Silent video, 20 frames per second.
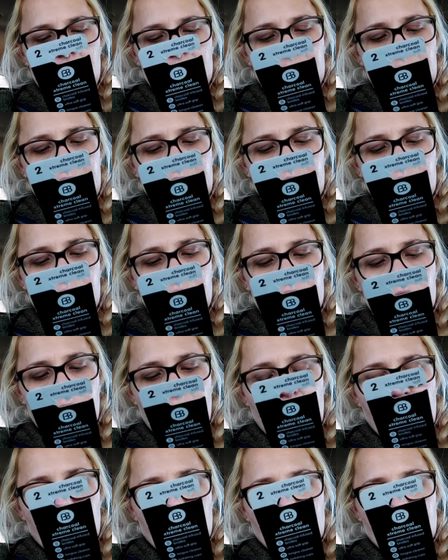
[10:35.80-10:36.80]
cleaner,
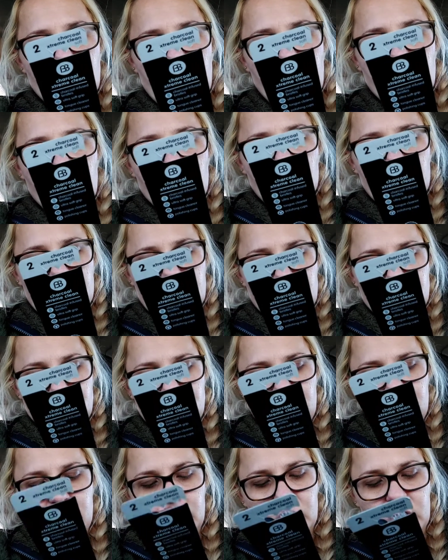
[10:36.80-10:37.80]
charcoal
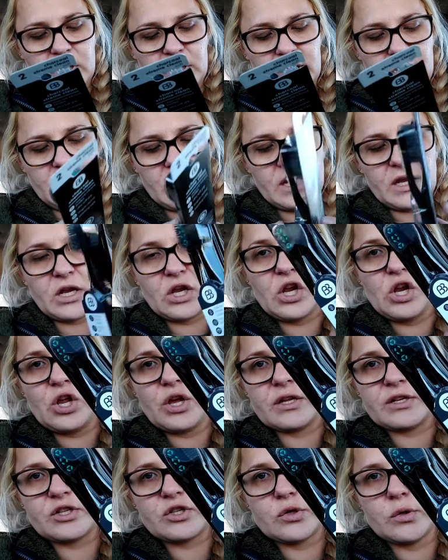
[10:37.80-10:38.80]
extreme clean. And you
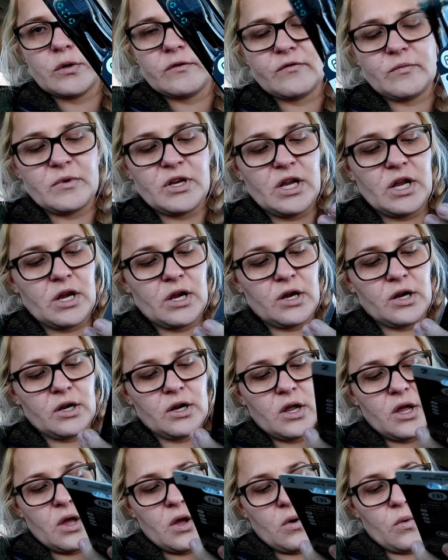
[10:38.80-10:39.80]
get two of them in here.
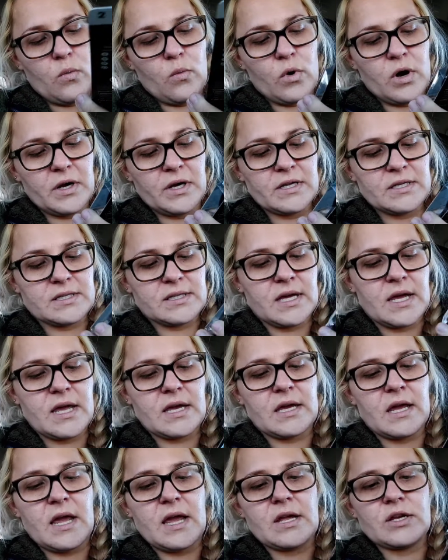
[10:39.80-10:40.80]
One is
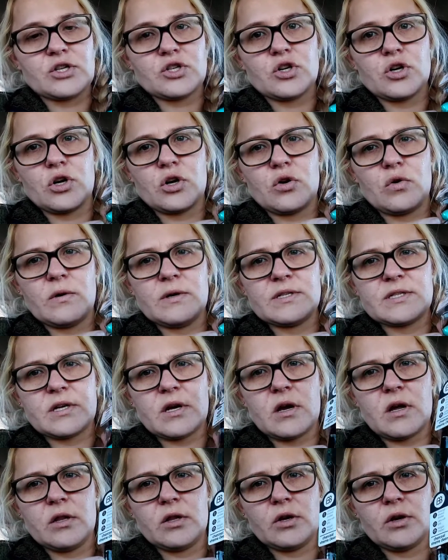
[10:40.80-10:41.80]
like a turquoise
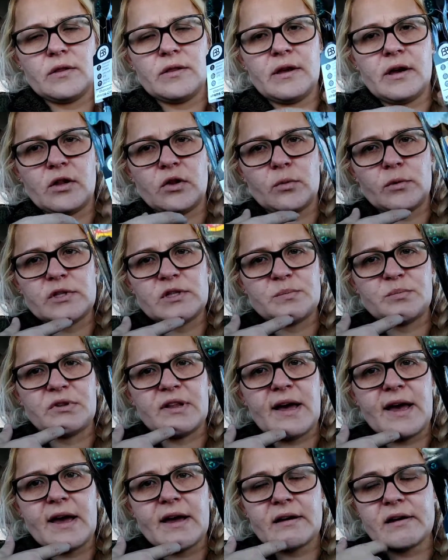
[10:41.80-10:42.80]
color and the other one's
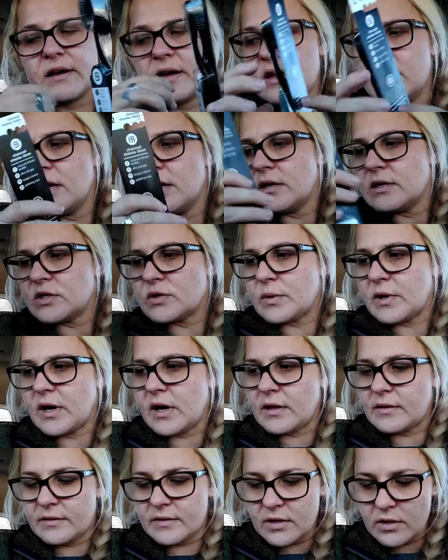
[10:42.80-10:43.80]
black. So I
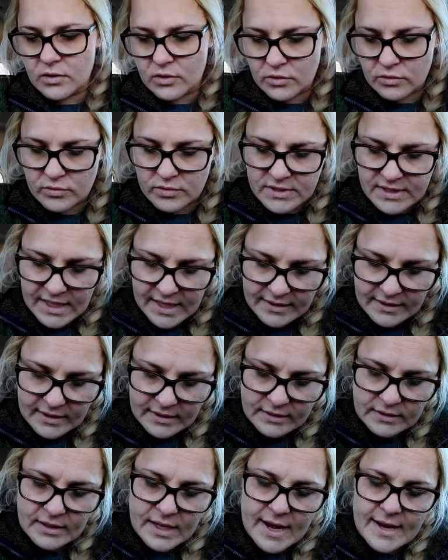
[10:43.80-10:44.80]
got those. And
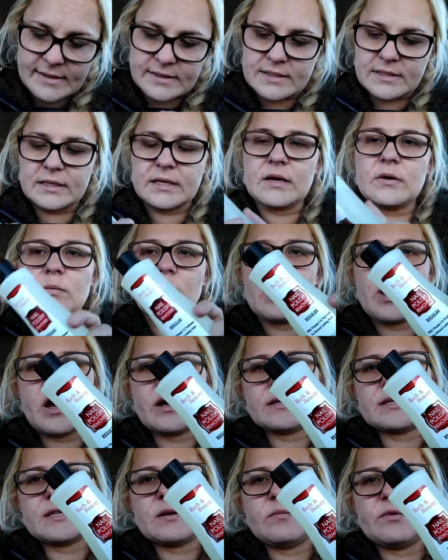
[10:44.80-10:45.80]
then lastly, we
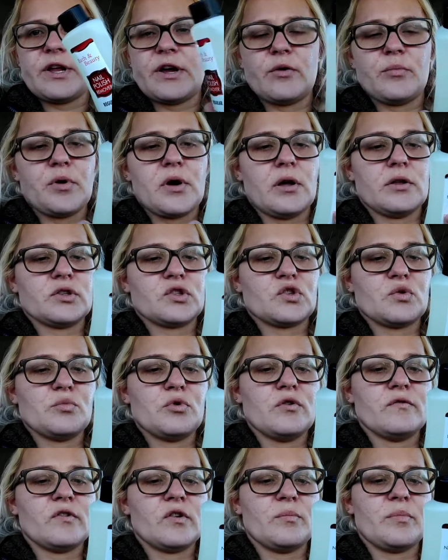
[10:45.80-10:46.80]
got some nail polish
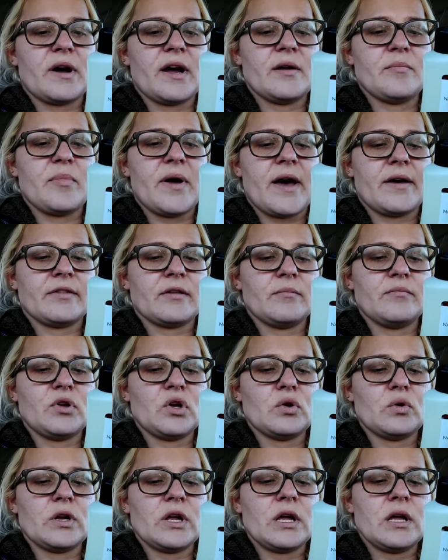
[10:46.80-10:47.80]
remover by Bath &
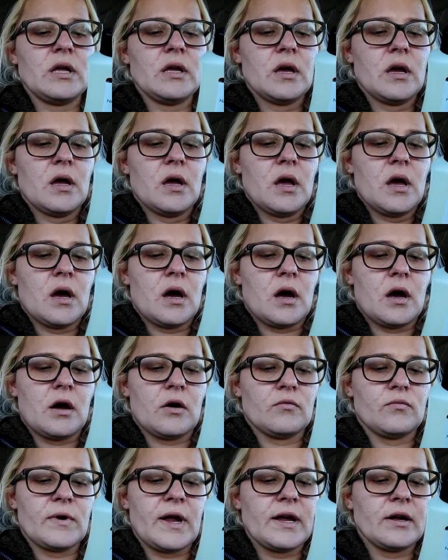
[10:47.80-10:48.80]
Beauty.
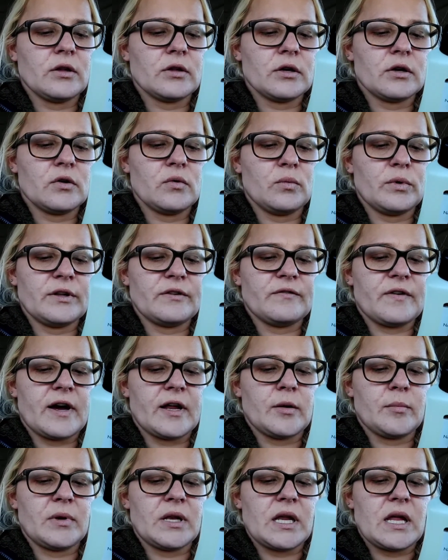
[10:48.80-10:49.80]
Uh, regular with
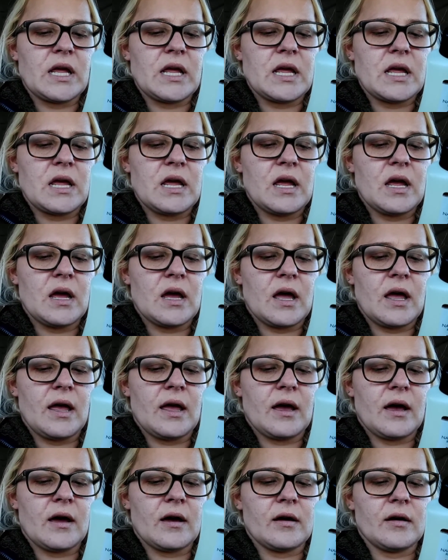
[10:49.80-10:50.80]
vitamin E
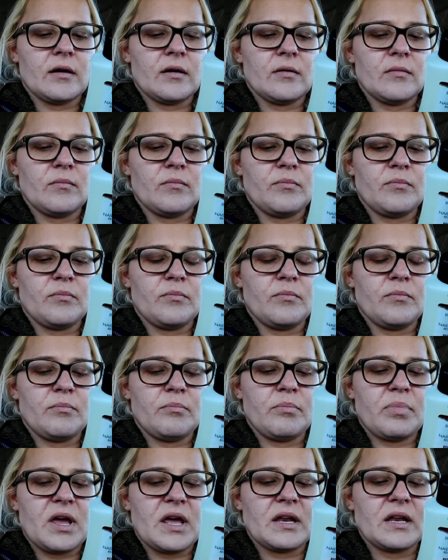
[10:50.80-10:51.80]
and
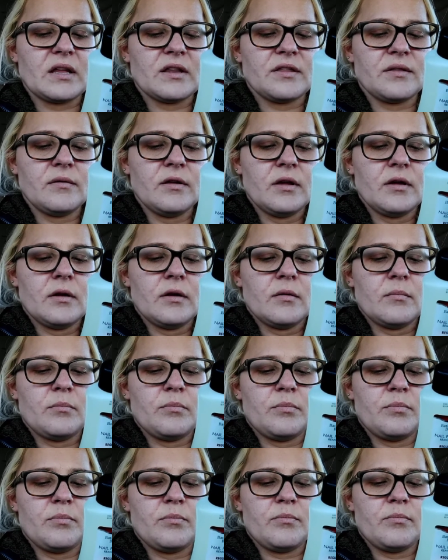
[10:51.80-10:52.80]
peneth
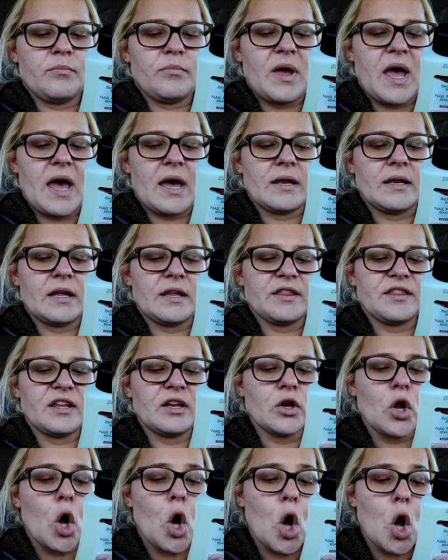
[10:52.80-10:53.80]

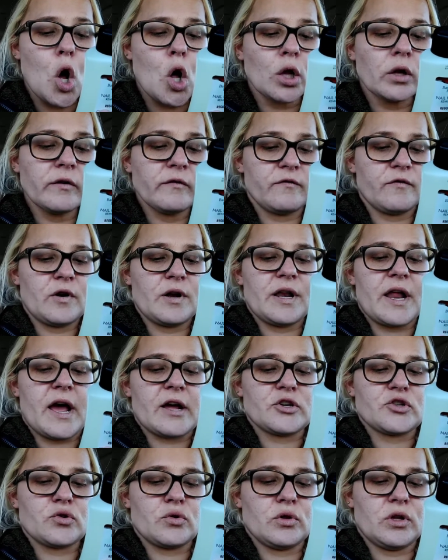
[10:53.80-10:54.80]
penethanol for
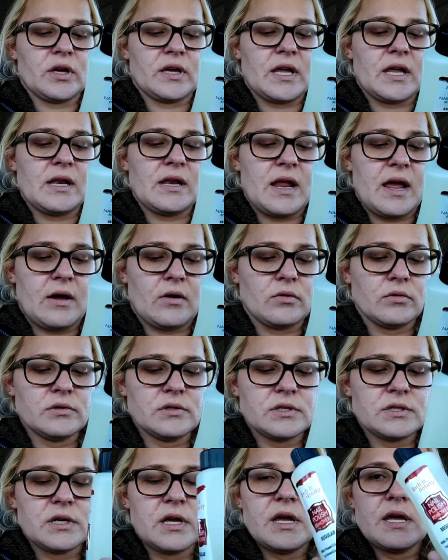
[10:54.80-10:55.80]
natural looking
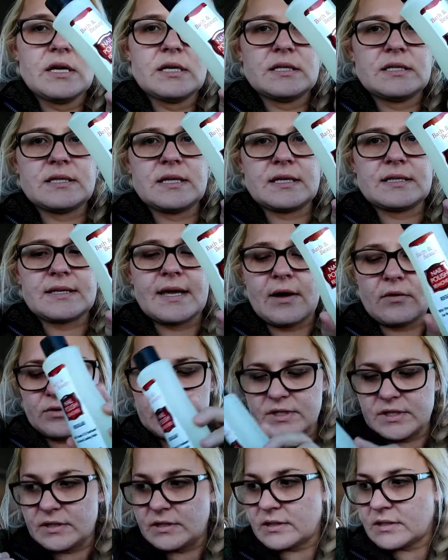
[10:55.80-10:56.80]
nails, six
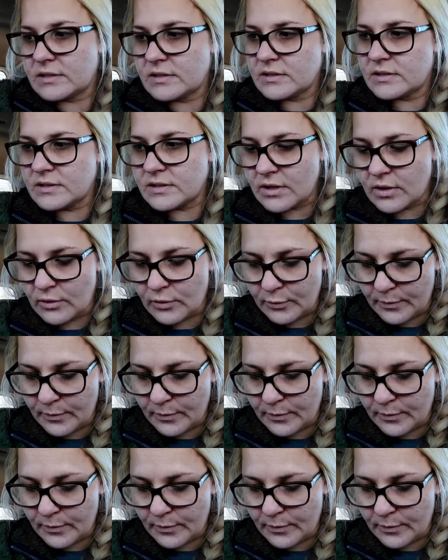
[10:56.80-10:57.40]
ounces. So